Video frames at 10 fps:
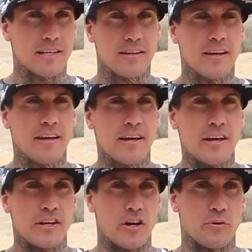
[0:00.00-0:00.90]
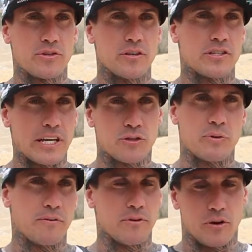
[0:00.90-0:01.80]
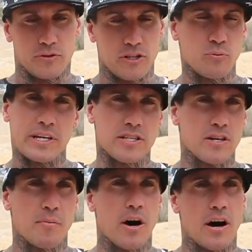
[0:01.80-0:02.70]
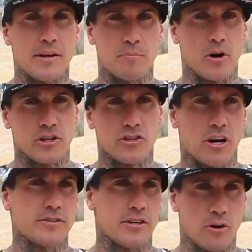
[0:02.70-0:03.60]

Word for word: And you know, since we've you know since Ricky's come on and Mark Johnson,